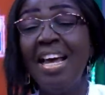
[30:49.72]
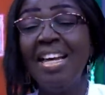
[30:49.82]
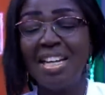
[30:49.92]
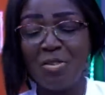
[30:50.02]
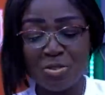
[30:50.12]

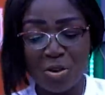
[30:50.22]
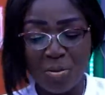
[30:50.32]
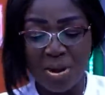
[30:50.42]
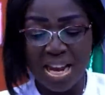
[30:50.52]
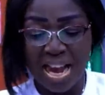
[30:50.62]
Now, what are
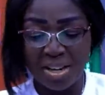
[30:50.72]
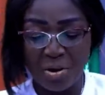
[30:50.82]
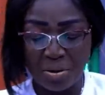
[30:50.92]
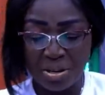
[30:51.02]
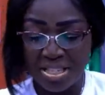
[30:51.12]
you,
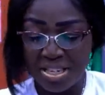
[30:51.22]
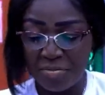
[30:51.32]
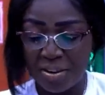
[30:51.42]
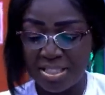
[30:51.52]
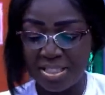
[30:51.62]
Ho?
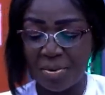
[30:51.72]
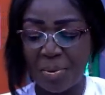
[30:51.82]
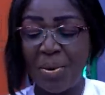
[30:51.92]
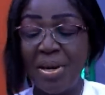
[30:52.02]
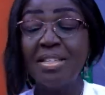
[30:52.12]

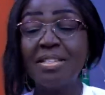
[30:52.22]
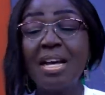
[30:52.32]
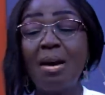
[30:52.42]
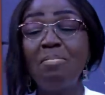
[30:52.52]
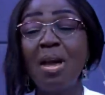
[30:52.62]

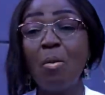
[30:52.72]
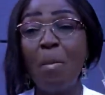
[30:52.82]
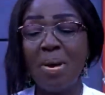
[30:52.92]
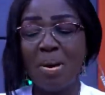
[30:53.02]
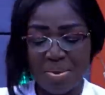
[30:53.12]
Star Bia
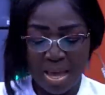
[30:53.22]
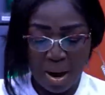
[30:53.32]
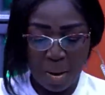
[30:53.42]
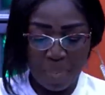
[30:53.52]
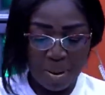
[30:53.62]

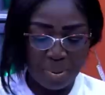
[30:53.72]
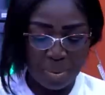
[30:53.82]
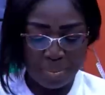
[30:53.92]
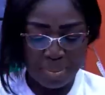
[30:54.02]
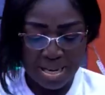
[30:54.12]
Upebia,
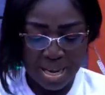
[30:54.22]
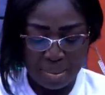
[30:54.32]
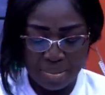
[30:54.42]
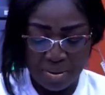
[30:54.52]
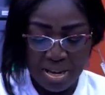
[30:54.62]
Obepom
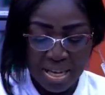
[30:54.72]
Ediama.